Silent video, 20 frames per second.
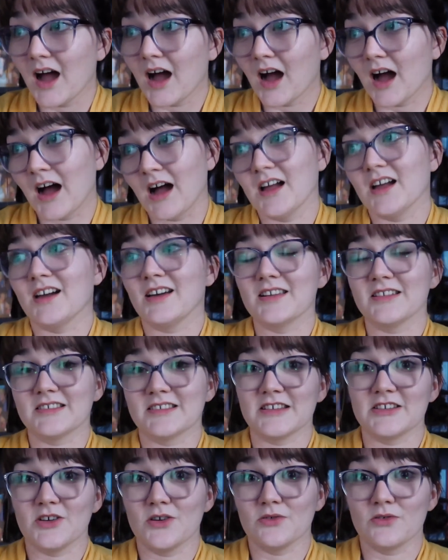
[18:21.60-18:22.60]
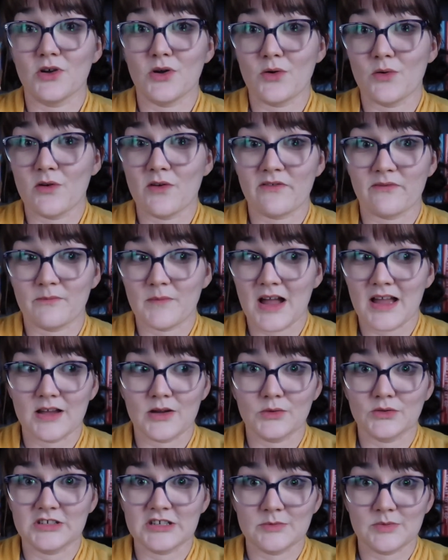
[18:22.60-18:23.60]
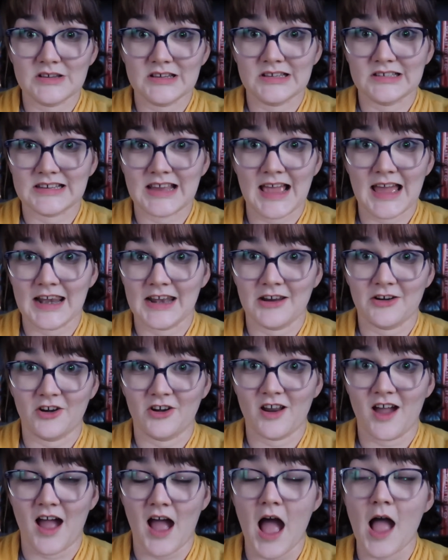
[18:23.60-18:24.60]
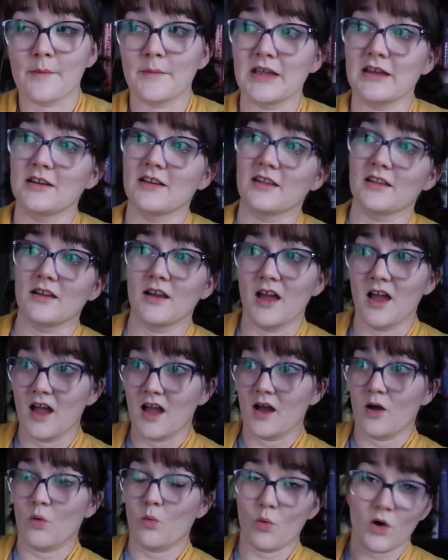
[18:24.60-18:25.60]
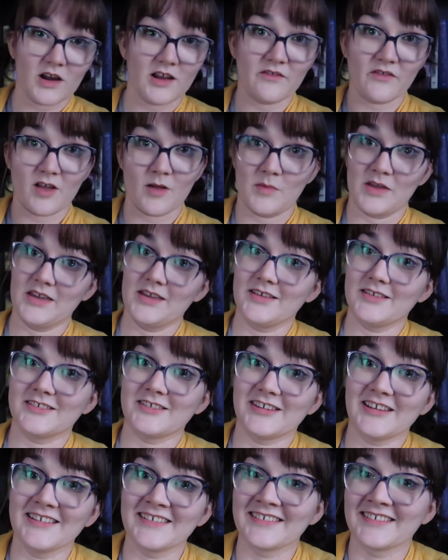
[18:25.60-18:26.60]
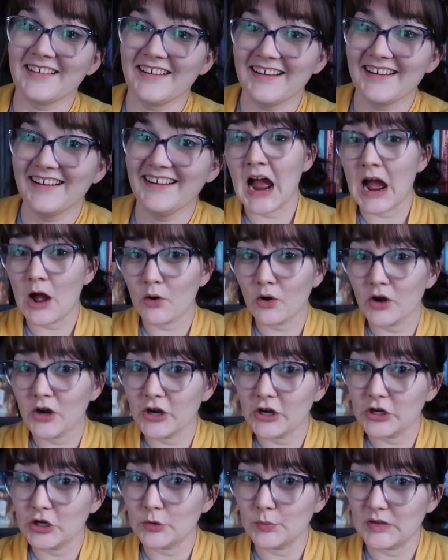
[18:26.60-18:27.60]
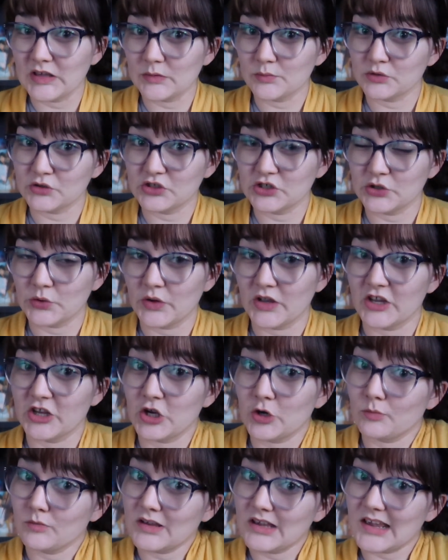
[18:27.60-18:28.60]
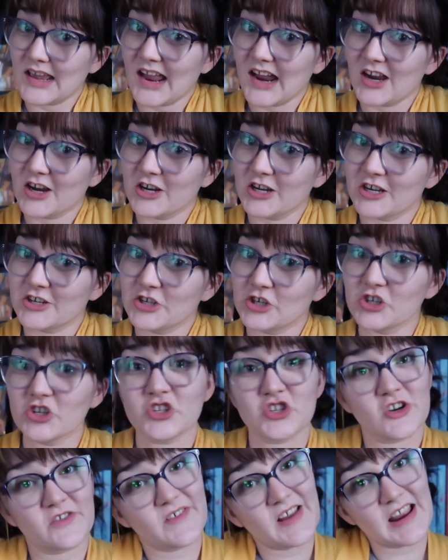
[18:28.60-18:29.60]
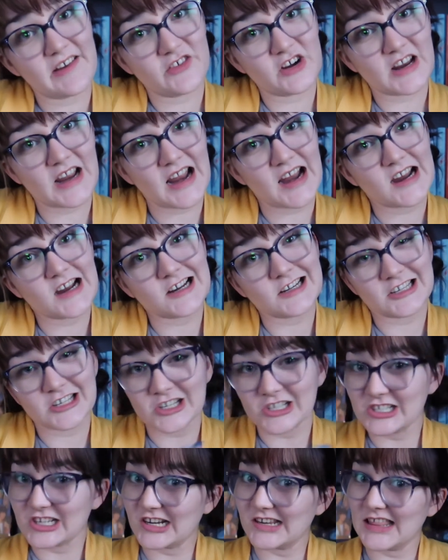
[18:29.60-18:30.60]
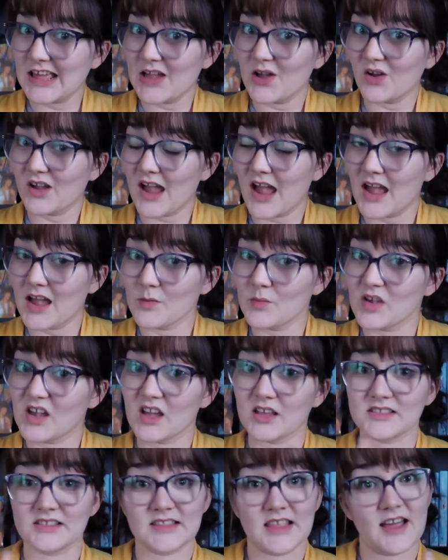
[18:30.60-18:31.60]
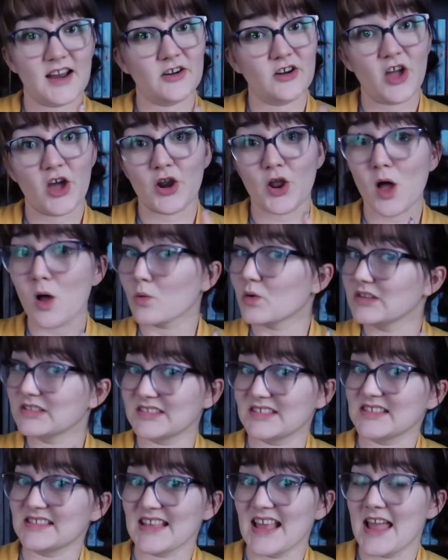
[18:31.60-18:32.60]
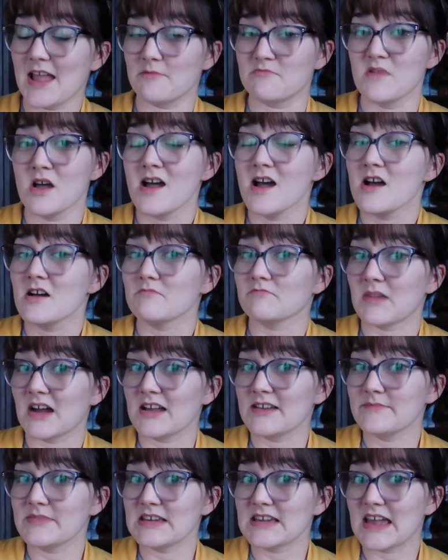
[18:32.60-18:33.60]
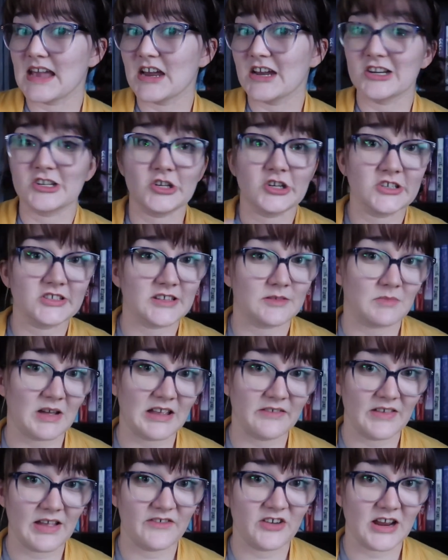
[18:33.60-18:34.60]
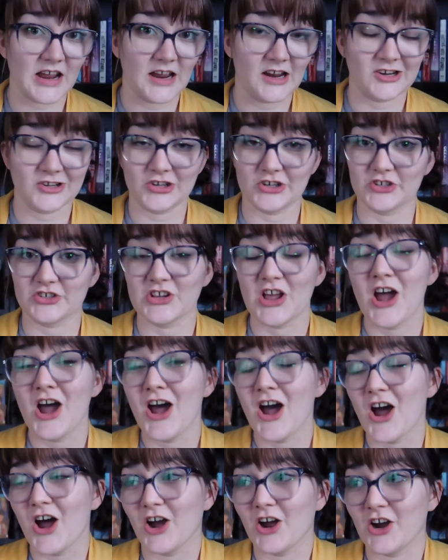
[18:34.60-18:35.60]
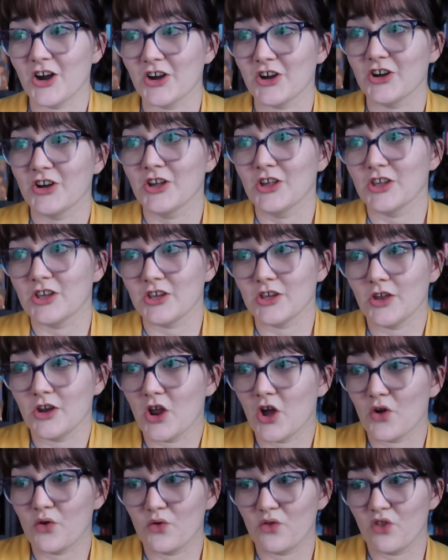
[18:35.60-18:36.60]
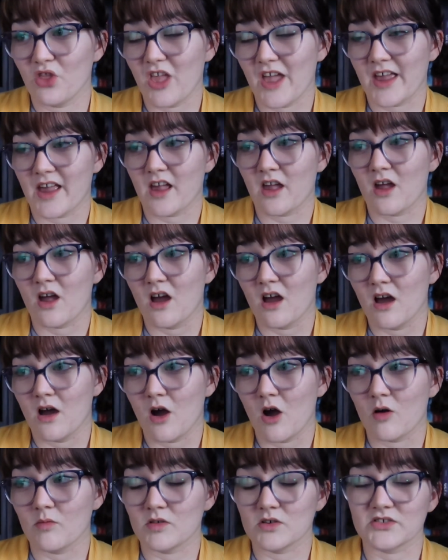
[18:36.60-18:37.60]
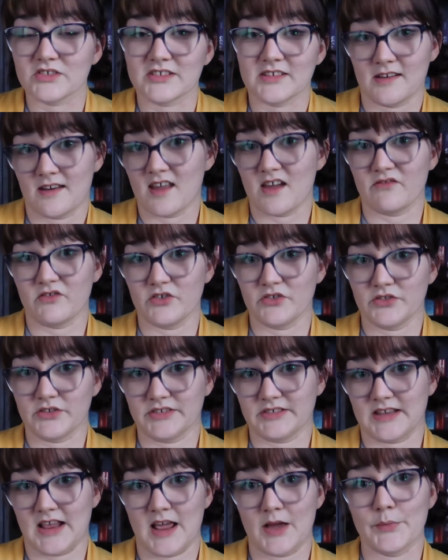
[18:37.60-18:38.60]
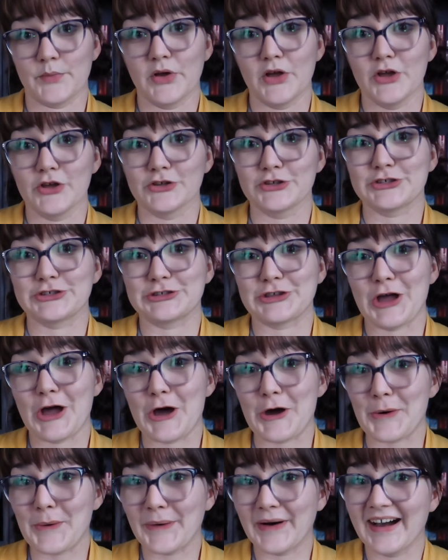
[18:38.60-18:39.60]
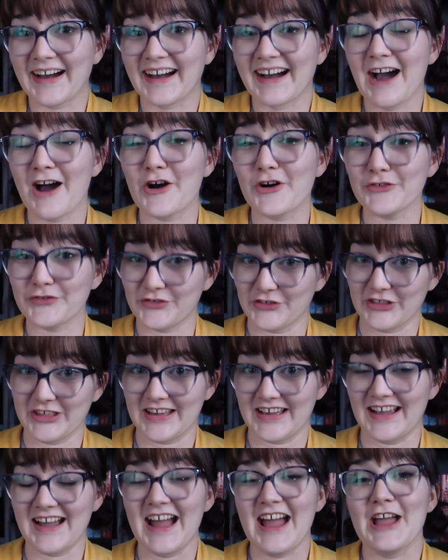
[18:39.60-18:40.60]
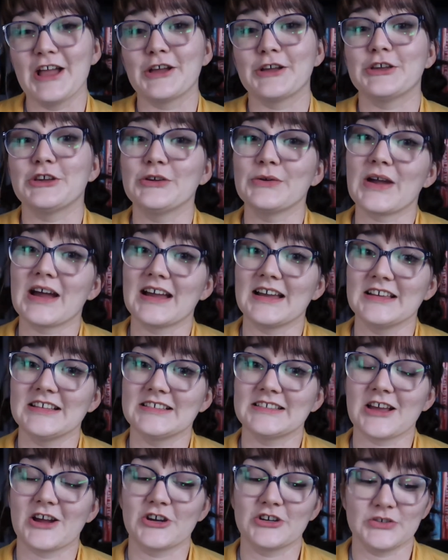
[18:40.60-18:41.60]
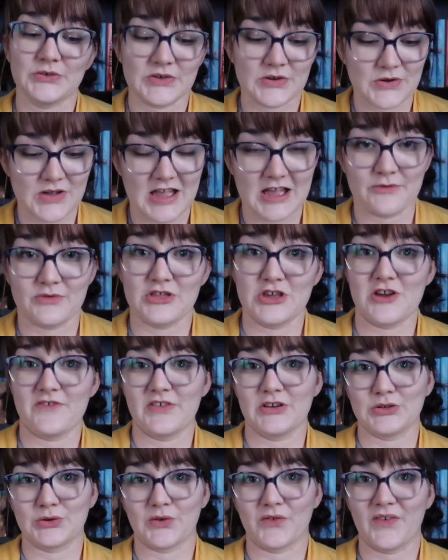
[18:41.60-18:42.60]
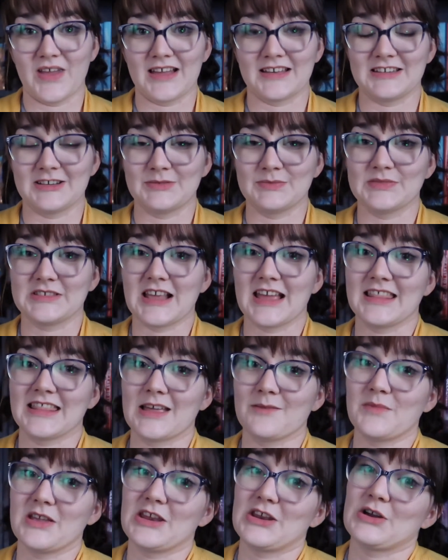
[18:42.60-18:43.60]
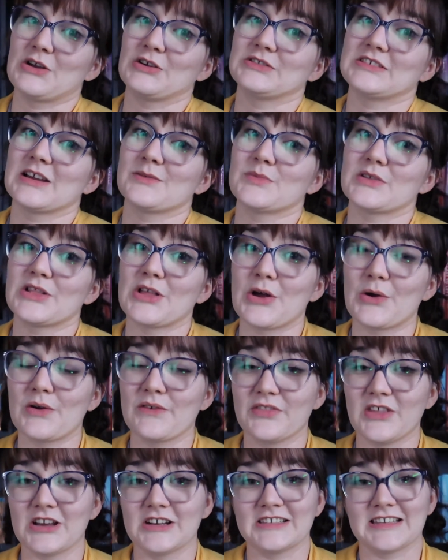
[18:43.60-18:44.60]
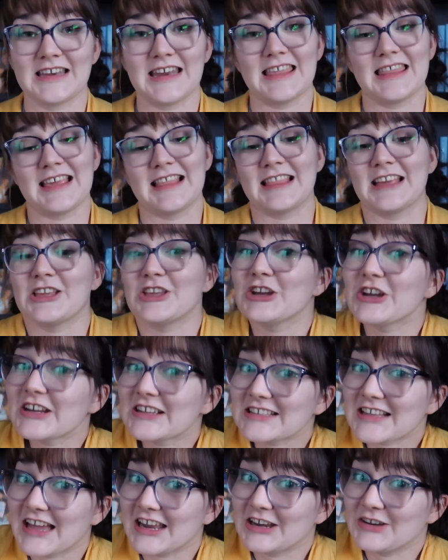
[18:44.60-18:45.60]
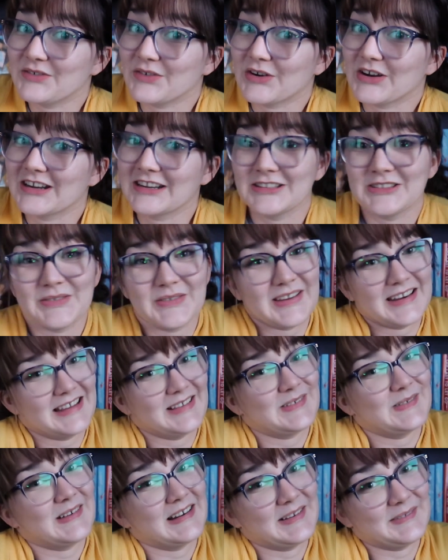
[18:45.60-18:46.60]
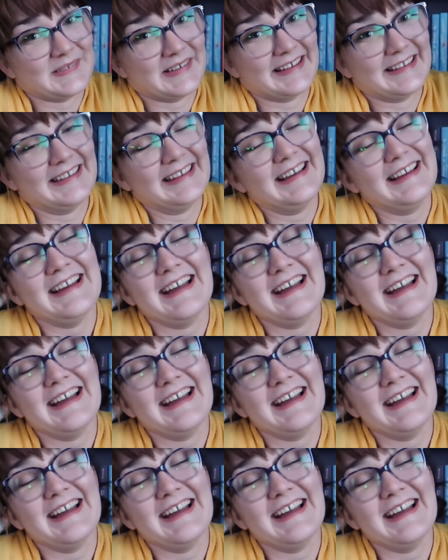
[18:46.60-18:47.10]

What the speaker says: I honestly don't know if my OTP is canon or not. I mean, one of them is. How are your people doing? Your me characters, your favorite characters, are they okay? Because they're not always the same. My me characters and my favorite characters are, you know, like almost never the same. So hopefully you guys are doing okay with your visual fandoms, and let me know down below if there's anything that you're excited for in 2021,